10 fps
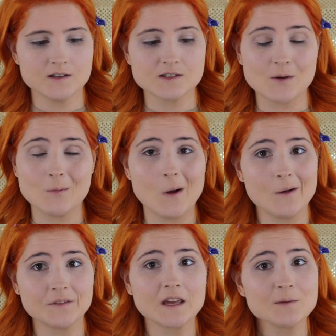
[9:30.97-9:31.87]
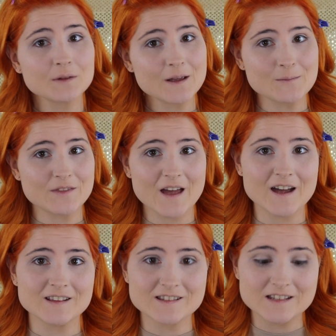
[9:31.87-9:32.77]
So I'll have to keep playing with
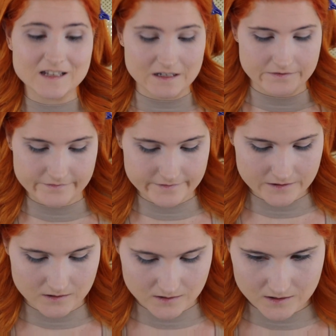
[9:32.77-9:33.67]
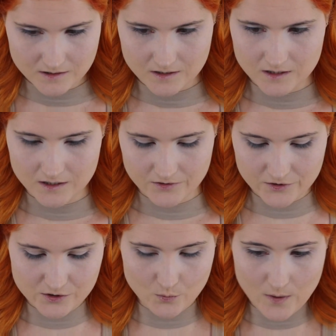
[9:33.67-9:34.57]
that and see if
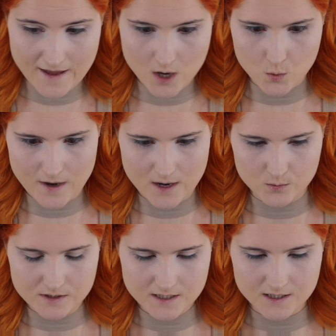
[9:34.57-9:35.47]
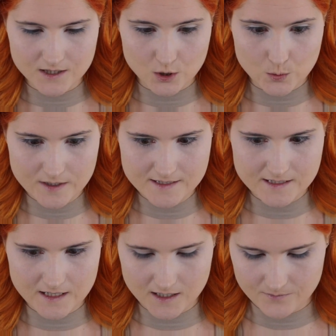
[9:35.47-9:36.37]
there's a way around the
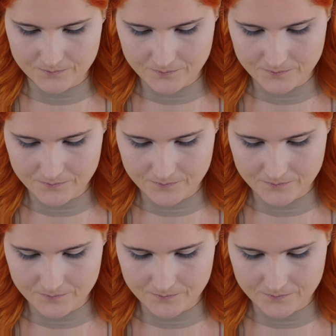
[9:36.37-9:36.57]
creasing.